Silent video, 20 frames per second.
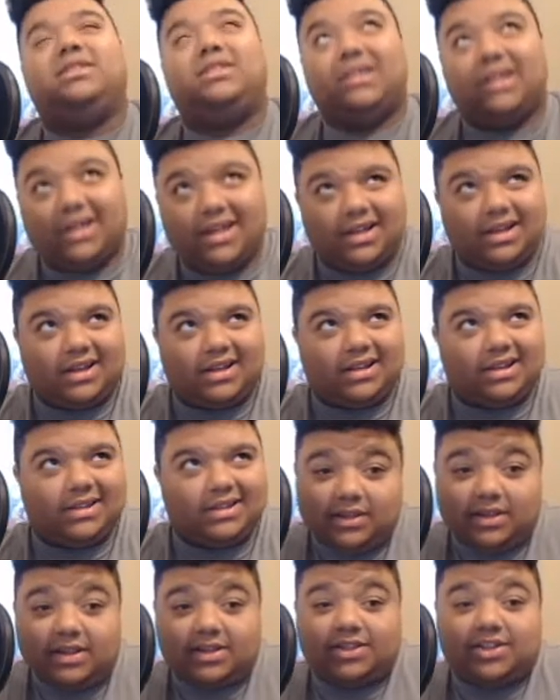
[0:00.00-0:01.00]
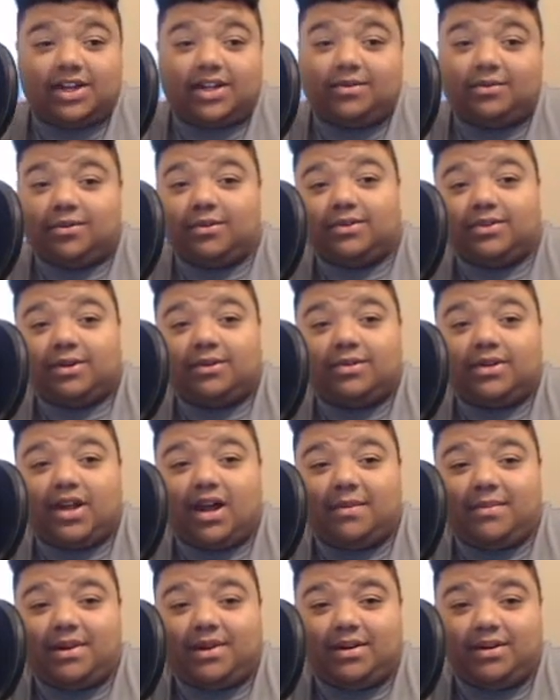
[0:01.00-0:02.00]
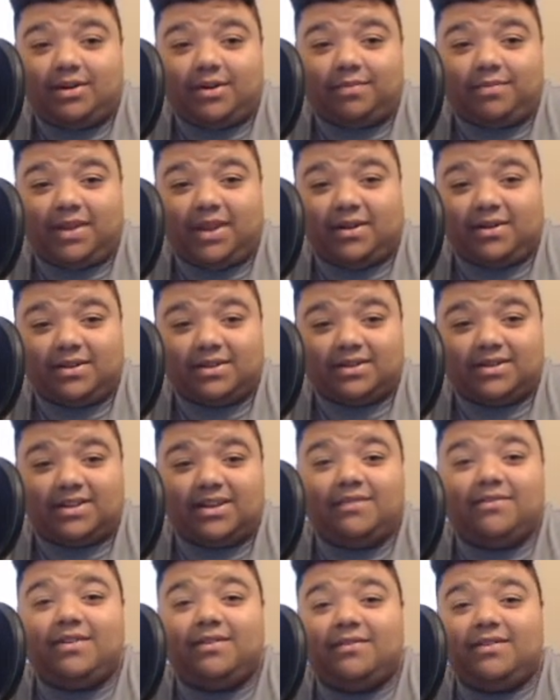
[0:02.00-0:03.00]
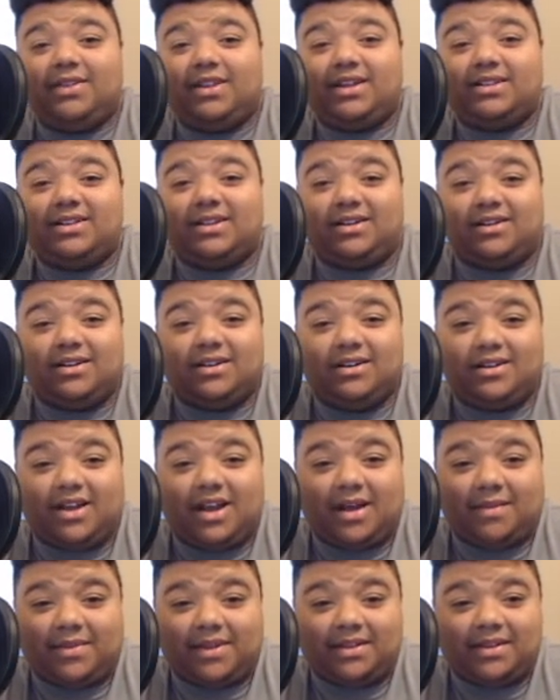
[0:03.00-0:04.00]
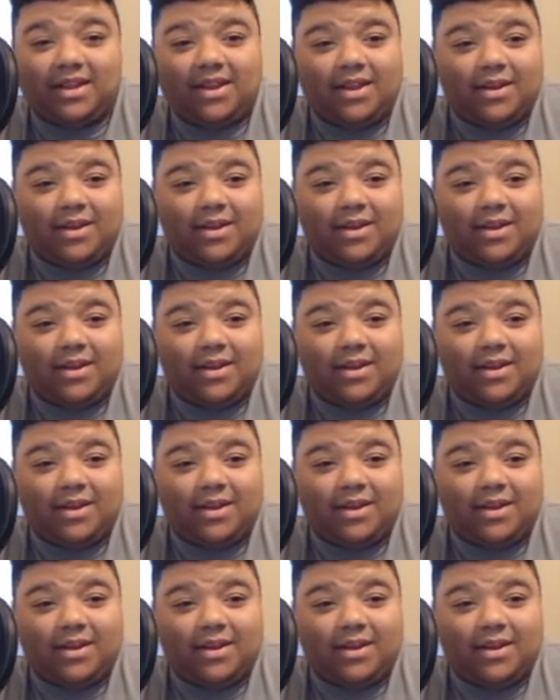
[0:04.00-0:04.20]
Duh. In general, don't comment on her appearance, even if you think it's a good comment.